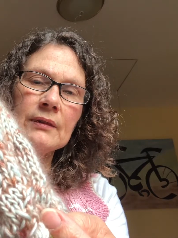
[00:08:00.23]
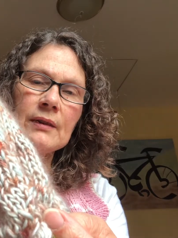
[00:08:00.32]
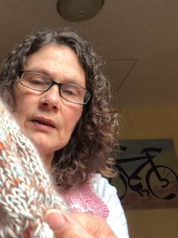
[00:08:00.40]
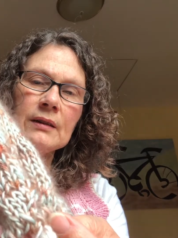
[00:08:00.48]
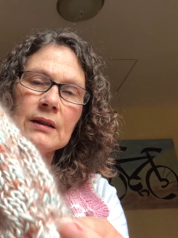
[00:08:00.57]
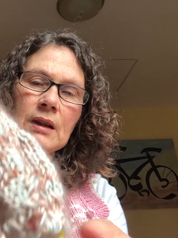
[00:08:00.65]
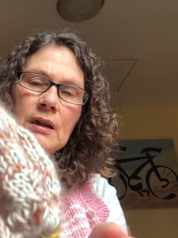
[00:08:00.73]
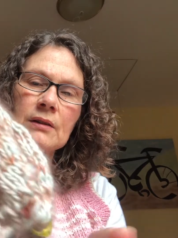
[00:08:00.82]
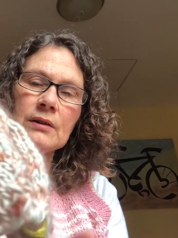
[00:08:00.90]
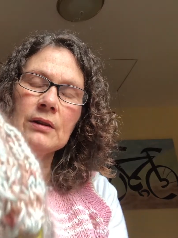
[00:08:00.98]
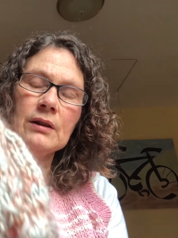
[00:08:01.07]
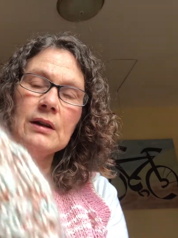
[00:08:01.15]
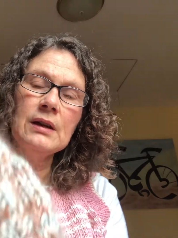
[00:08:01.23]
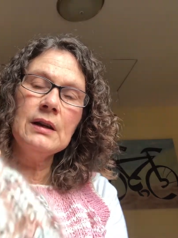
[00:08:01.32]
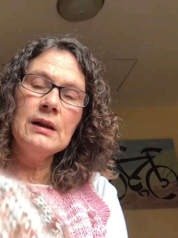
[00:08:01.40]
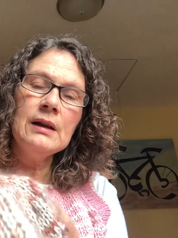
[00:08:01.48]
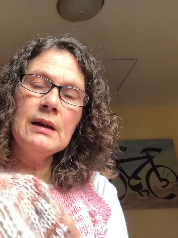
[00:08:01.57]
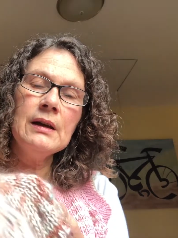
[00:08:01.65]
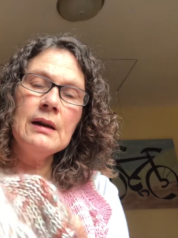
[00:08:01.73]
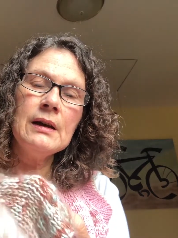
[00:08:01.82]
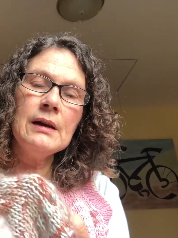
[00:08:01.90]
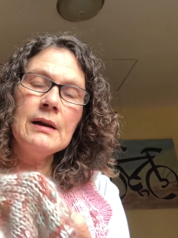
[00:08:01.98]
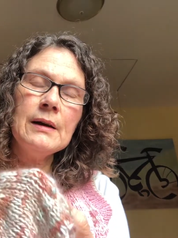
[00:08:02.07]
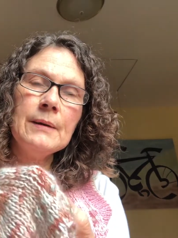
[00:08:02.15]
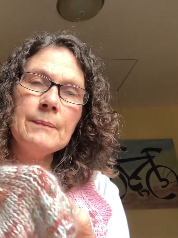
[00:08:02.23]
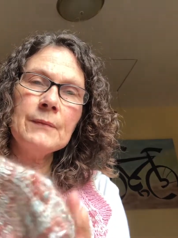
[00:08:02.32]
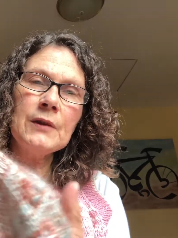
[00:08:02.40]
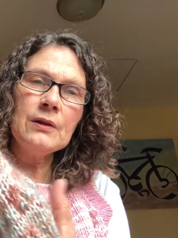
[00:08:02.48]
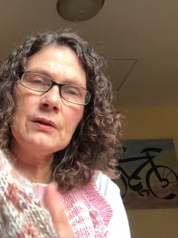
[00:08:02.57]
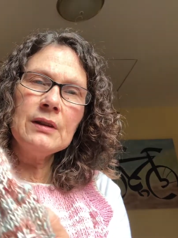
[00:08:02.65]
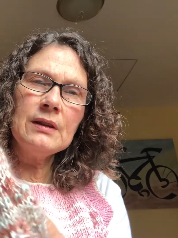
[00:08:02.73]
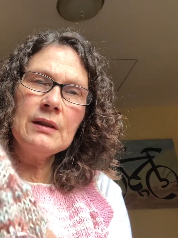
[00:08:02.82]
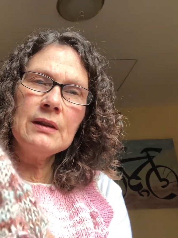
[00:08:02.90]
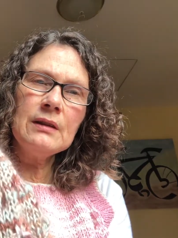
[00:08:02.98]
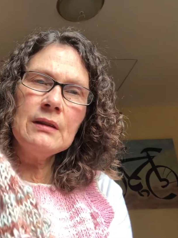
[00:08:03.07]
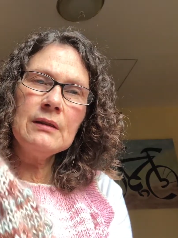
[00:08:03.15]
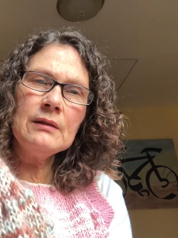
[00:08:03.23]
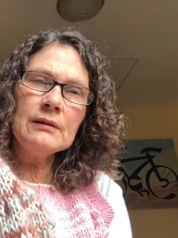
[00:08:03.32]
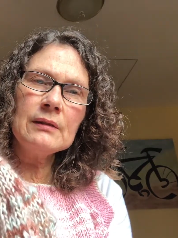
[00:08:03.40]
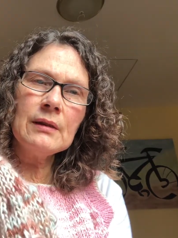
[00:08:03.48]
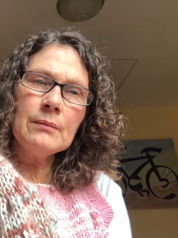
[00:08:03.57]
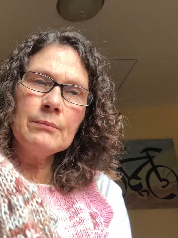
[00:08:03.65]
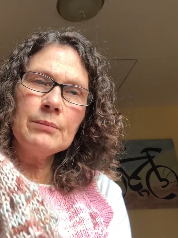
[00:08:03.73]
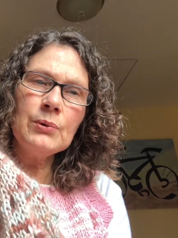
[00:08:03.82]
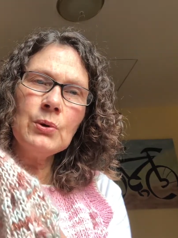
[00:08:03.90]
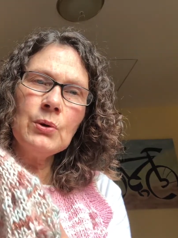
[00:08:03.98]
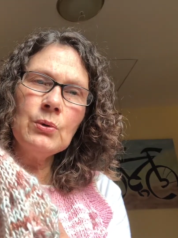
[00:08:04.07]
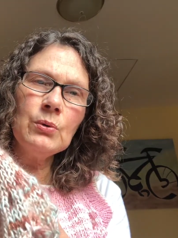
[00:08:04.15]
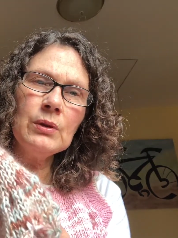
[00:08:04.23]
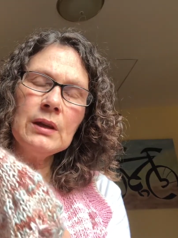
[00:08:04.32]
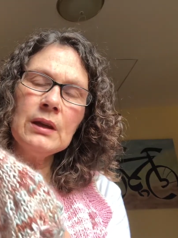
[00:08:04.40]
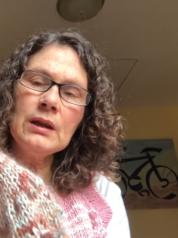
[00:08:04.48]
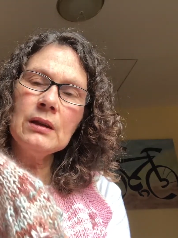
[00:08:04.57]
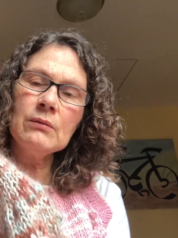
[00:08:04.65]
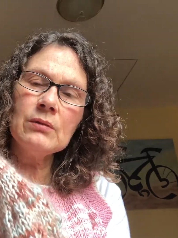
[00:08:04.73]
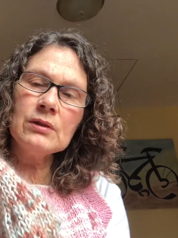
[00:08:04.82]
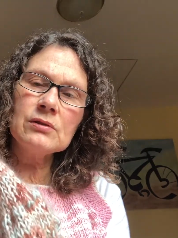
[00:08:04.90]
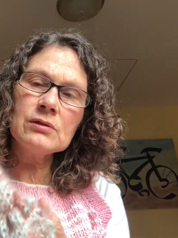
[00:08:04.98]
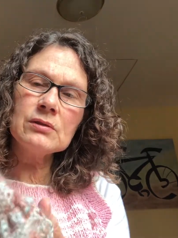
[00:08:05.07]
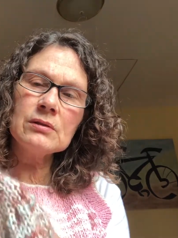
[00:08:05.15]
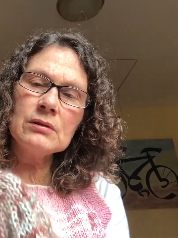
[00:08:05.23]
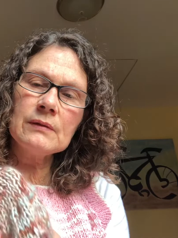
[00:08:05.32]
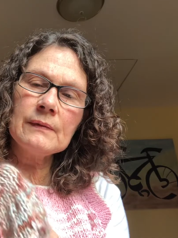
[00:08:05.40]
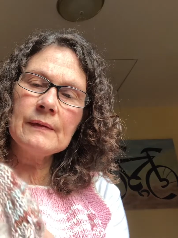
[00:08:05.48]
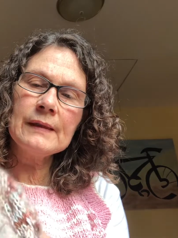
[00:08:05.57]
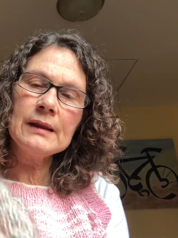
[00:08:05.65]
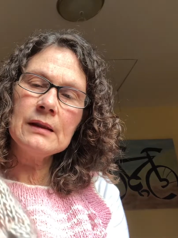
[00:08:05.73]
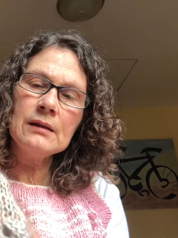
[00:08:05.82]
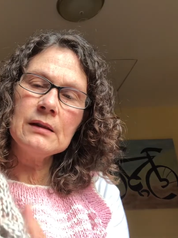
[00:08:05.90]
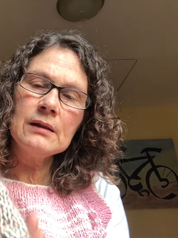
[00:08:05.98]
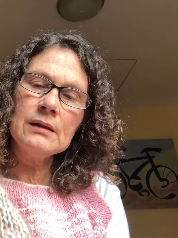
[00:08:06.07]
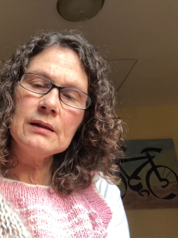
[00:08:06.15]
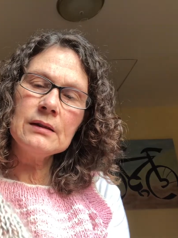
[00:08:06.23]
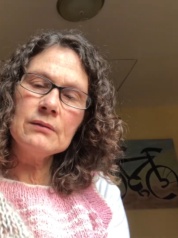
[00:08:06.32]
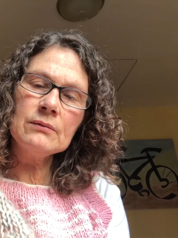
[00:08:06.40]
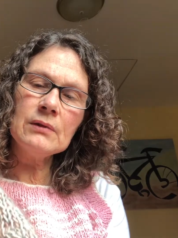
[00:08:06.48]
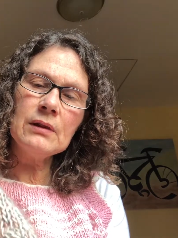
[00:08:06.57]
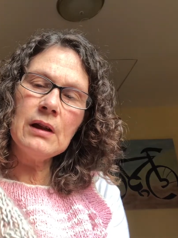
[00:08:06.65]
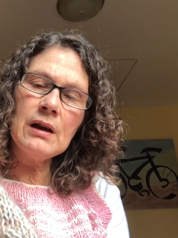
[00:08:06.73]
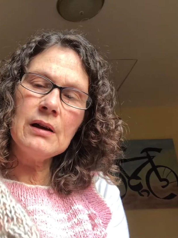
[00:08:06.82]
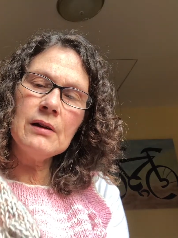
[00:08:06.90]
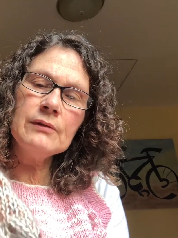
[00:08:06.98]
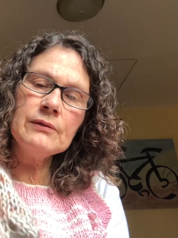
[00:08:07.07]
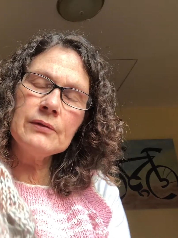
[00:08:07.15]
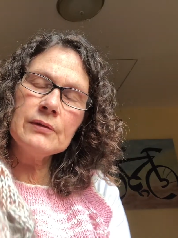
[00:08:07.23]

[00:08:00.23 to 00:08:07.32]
on the color. There is some pooling, which I don't love.